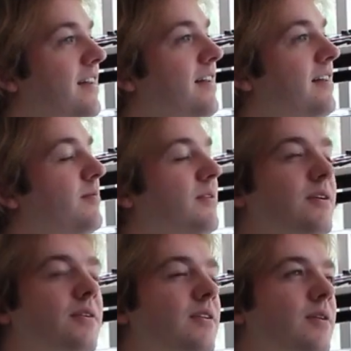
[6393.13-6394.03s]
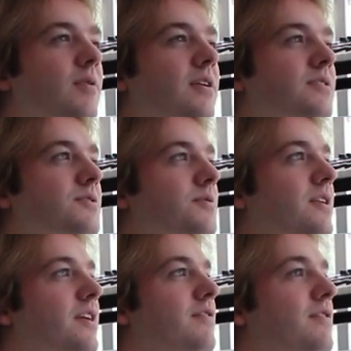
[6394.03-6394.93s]
Nowhere else
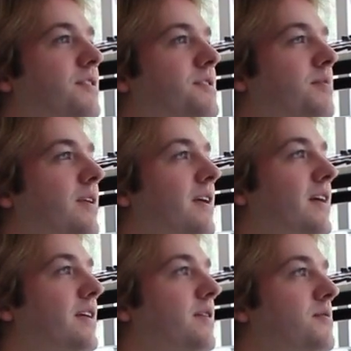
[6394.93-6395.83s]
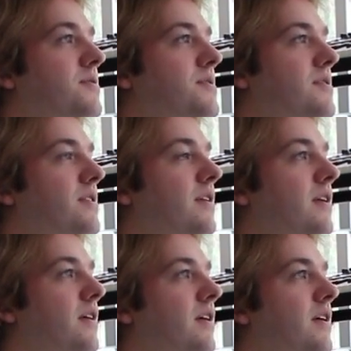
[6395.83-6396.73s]
really on Fuzzybrain I used
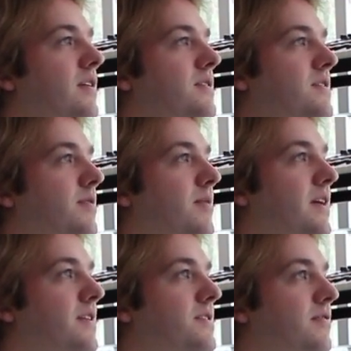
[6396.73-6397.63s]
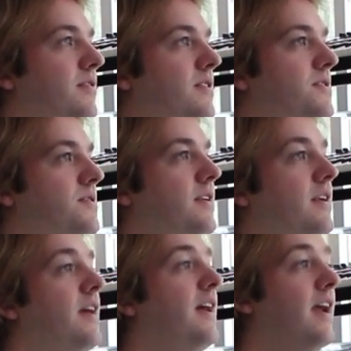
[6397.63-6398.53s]
CMI except for Listerine.
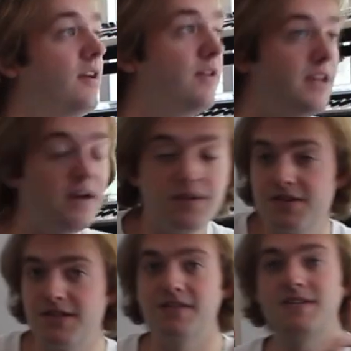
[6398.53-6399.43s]
And all the other synth